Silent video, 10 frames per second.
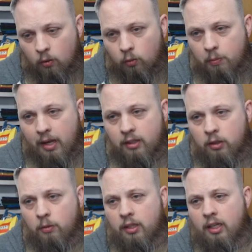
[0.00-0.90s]

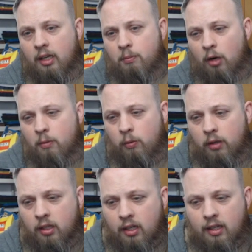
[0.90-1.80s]
Rebelu, the promo
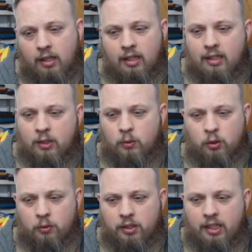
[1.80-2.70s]
one, this one's
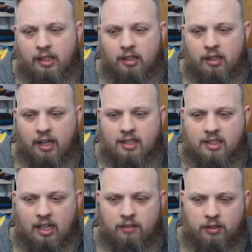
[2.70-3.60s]
already here as
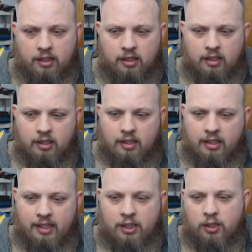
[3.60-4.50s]
kind of an
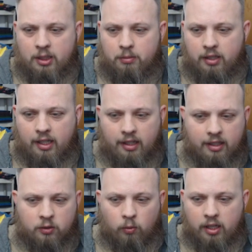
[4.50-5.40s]
interesting play.
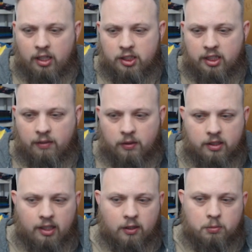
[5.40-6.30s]
It's 1 energy if your
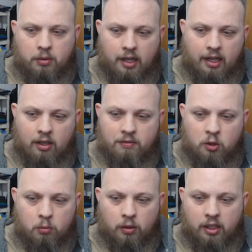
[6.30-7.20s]
leader is black and you have
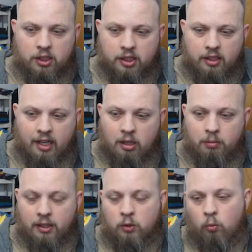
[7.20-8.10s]
2 more energy, and you
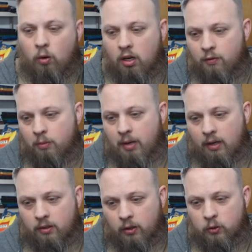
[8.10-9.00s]
place 1 of your
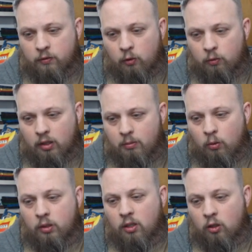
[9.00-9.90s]
battle cards with Overwhelm
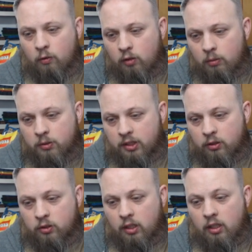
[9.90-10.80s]
or Dark Overwhelm
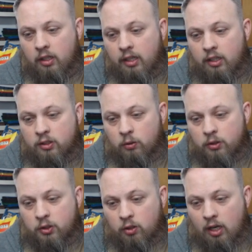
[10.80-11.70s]
skills in its
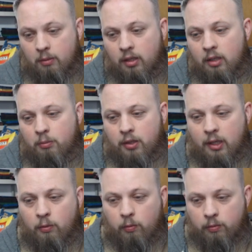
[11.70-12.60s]
owner's drop.
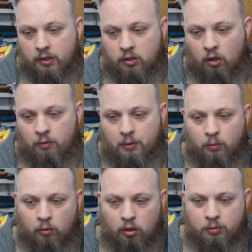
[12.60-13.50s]
Play this card from your
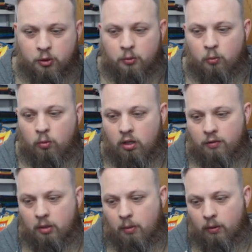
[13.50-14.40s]
Warp, choose to 1 of
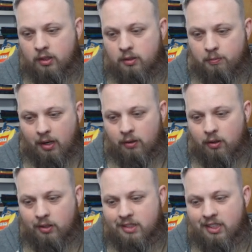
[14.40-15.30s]
your opponent's battle
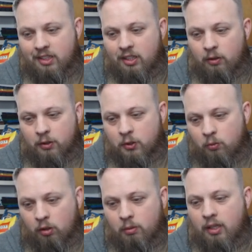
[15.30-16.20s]
cards sent to the owner's
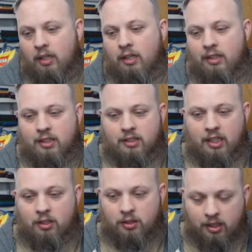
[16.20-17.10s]
Warp, and
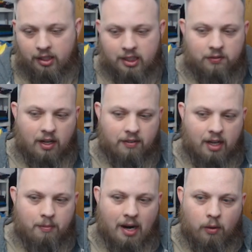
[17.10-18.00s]
your leader gets
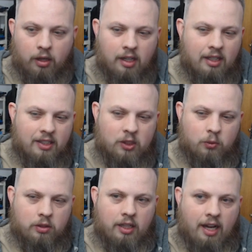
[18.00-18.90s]
5k power. This is
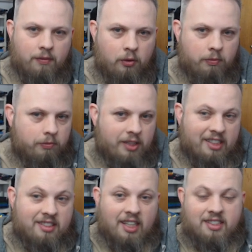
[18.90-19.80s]
really after you, say,
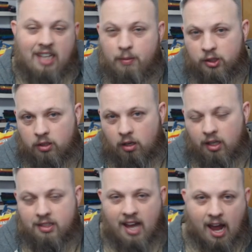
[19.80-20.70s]
establish a card,
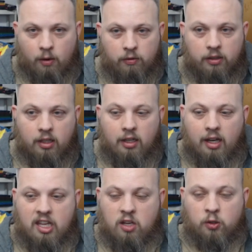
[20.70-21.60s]
attack with it,
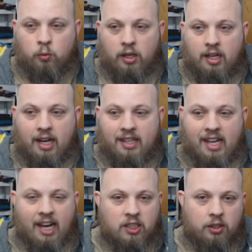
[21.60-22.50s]
and you just want to kind of get
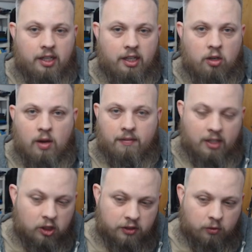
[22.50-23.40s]
that extra hit and you have the
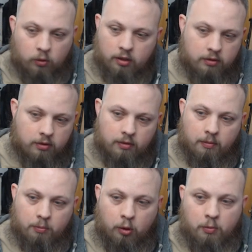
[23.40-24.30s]
energy for it.
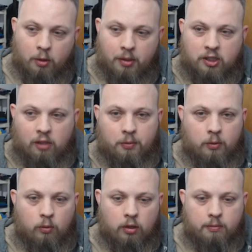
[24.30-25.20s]
Boom, you play this card from
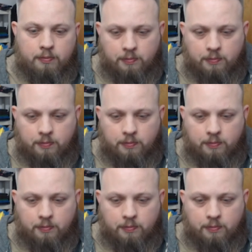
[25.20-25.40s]
your Warp.